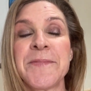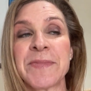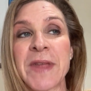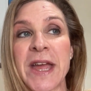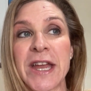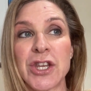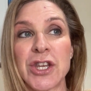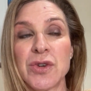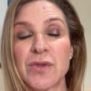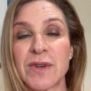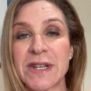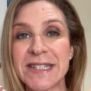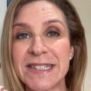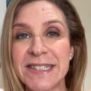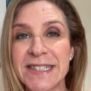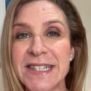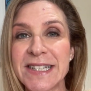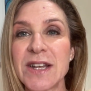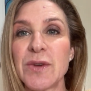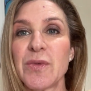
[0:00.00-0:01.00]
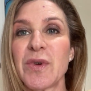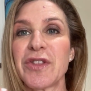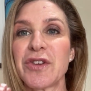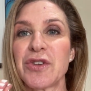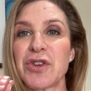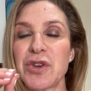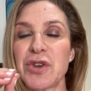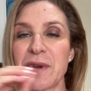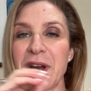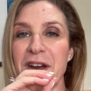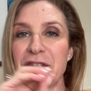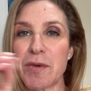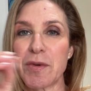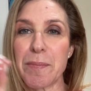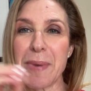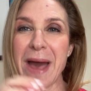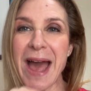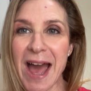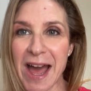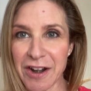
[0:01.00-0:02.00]
and you can see whether you have a
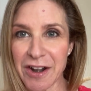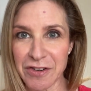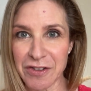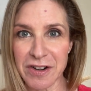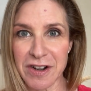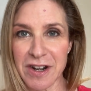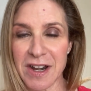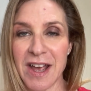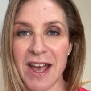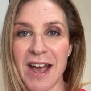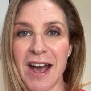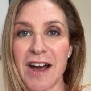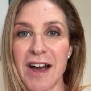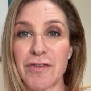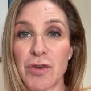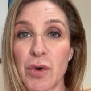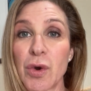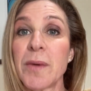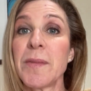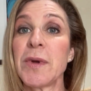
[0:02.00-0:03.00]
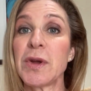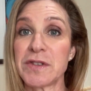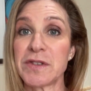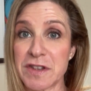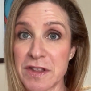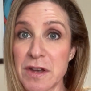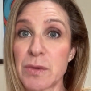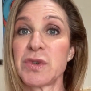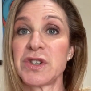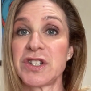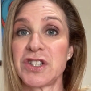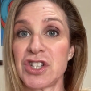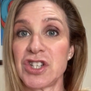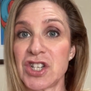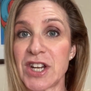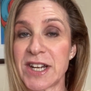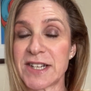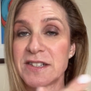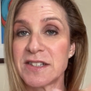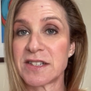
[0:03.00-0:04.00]
pattern of hormones that would
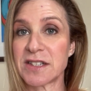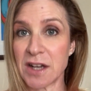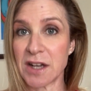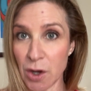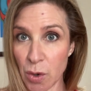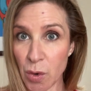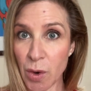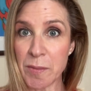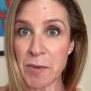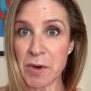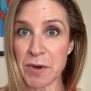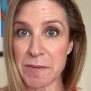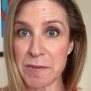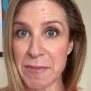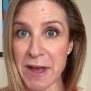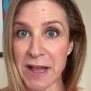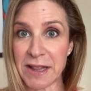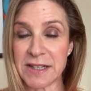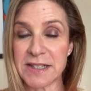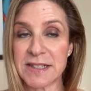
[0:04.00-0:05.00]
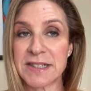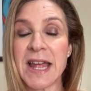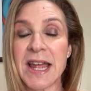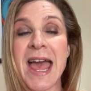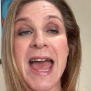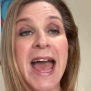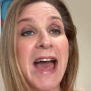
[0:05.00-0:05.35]
suggest a hormone imbalance.